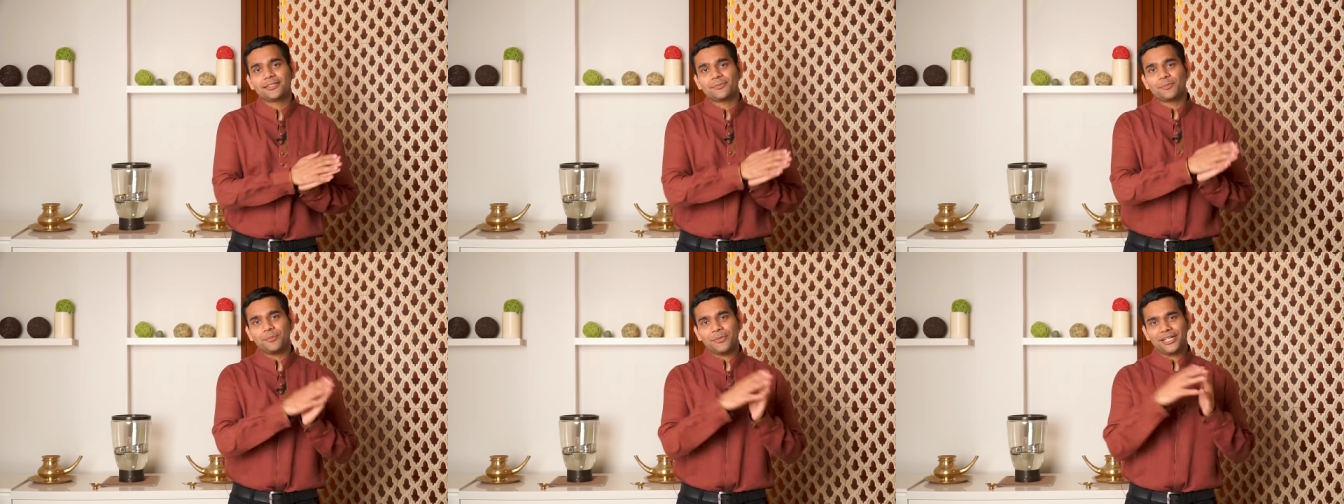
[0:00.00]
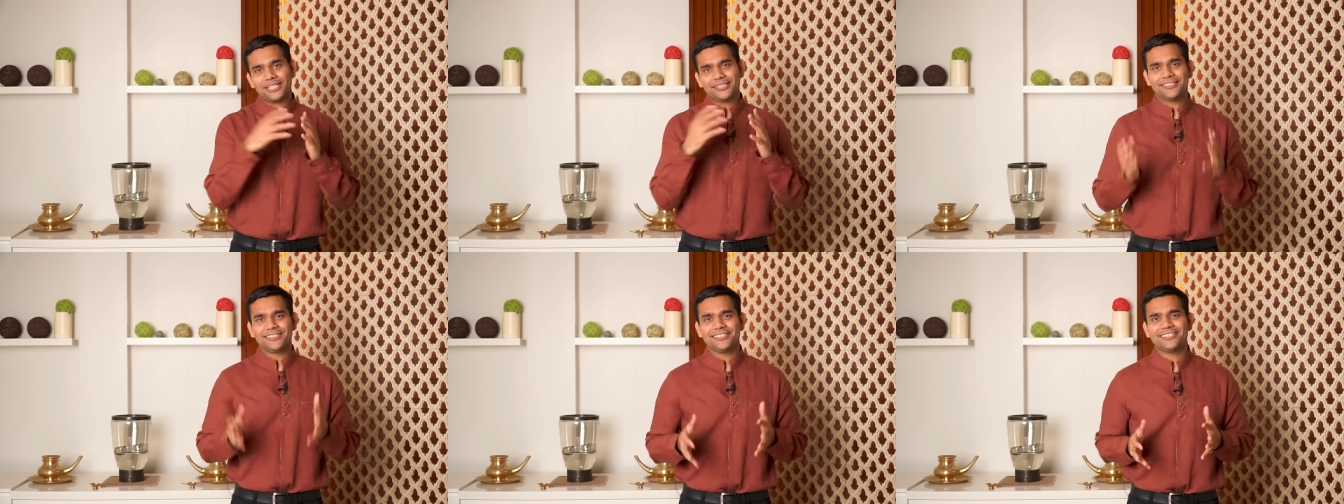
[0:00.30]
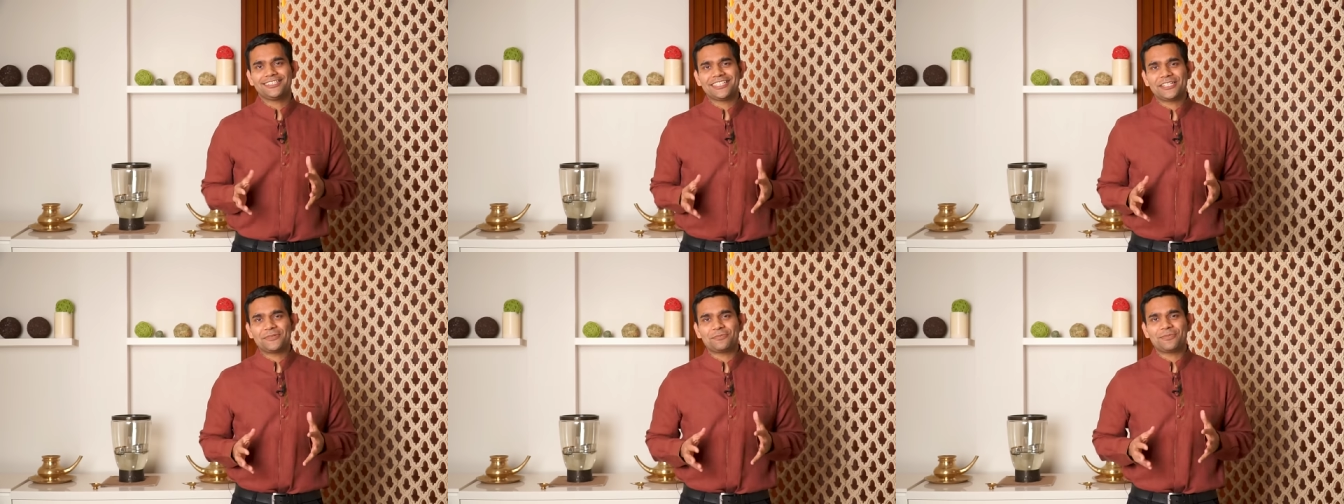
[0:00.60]
My
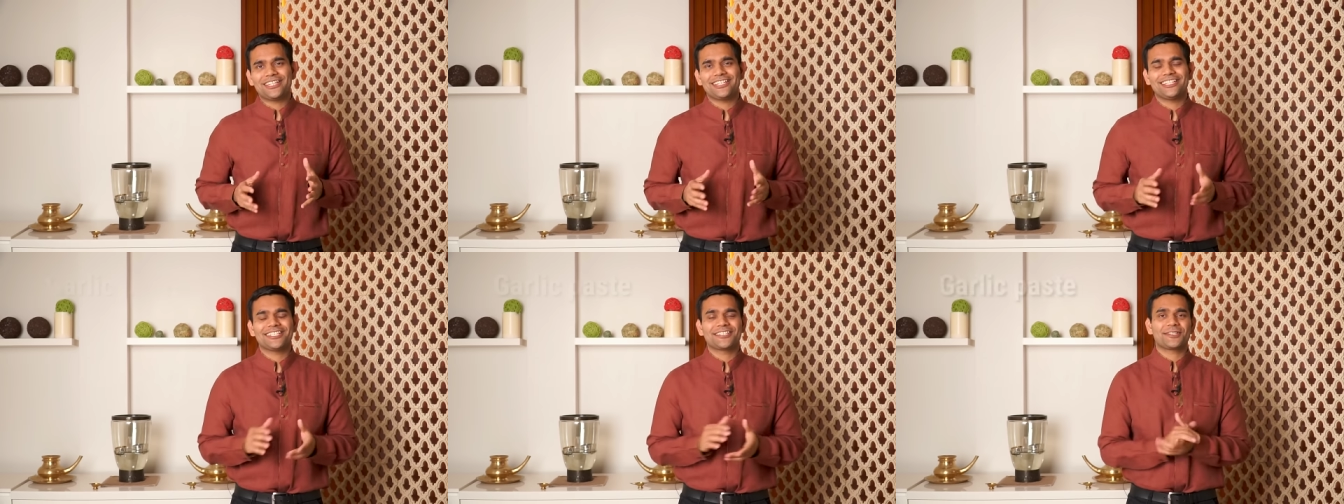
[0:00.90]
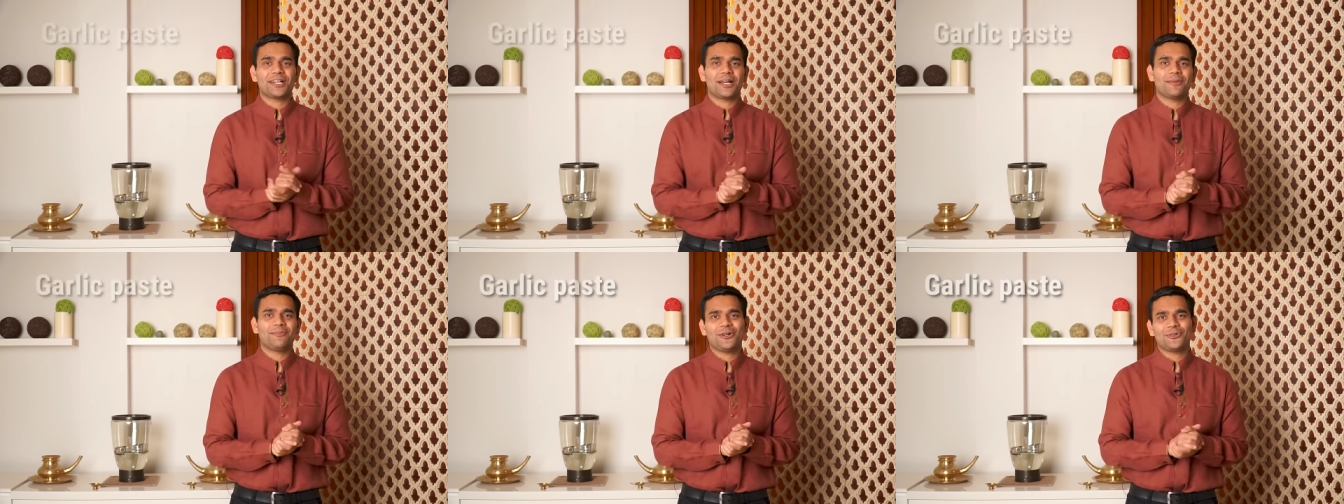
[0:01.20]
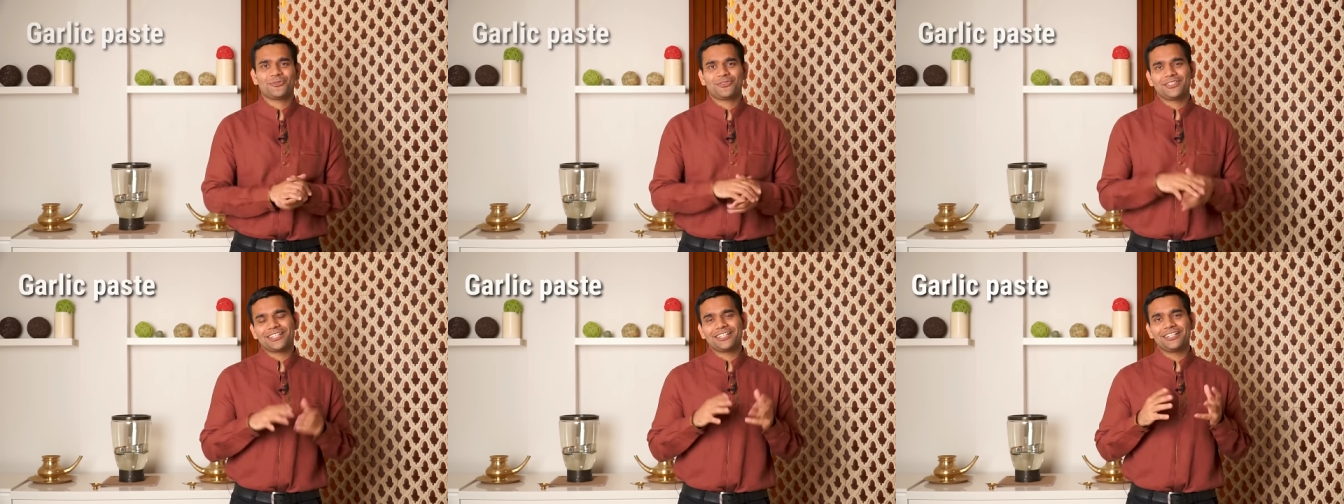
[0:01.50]
third tip is
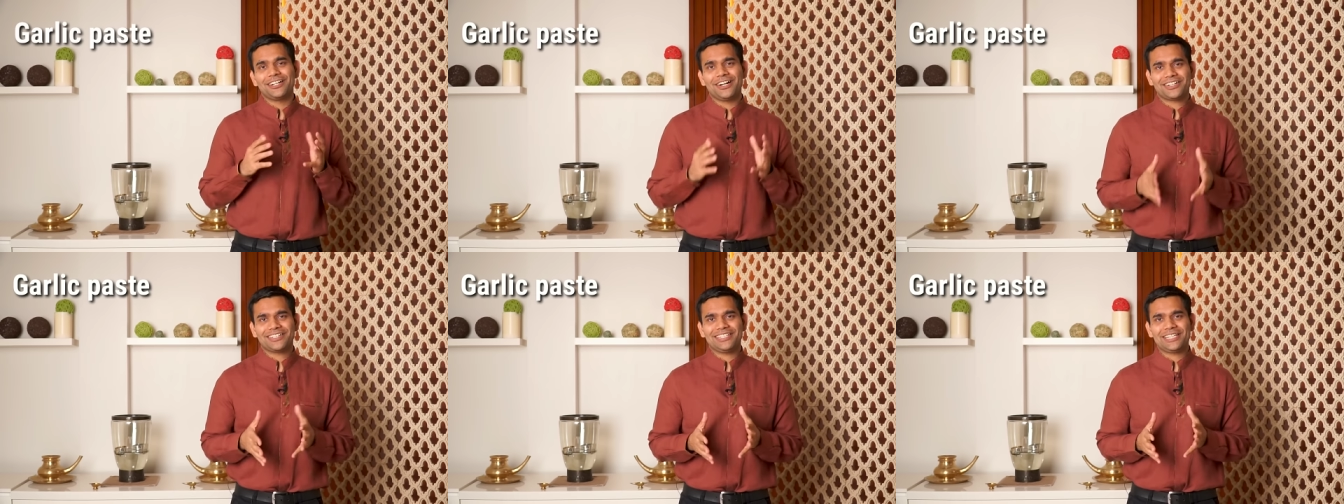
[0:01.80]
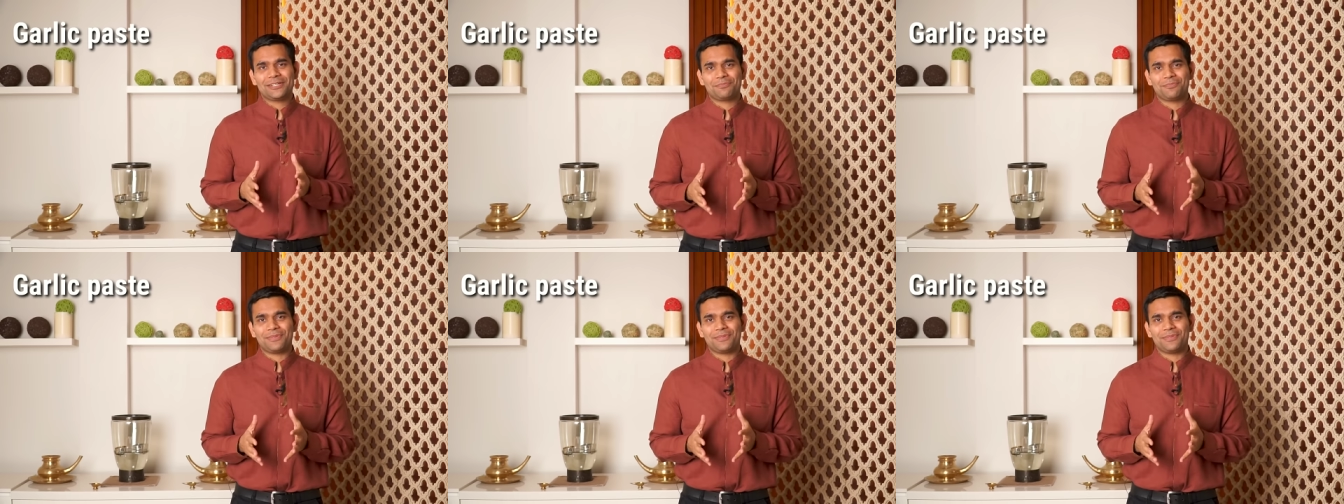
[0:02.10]
about the garlic